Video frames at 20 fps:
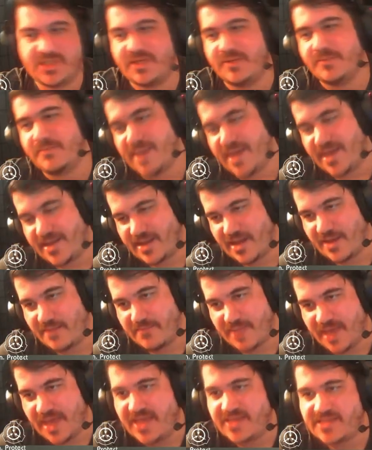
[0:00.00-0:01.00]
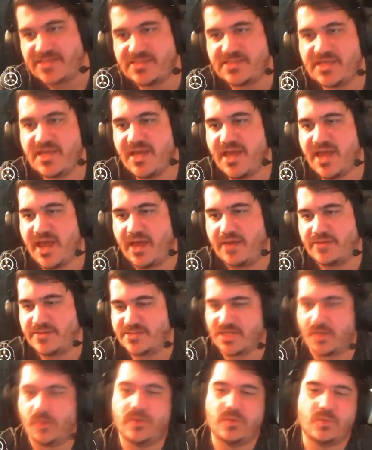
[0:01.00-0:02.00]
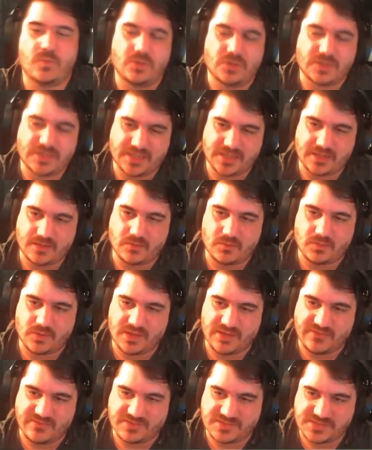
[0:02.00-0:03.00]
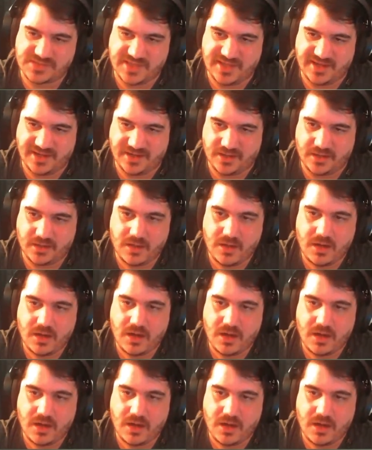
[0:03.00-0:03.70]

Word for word: get back at base and someone will get whatever's there.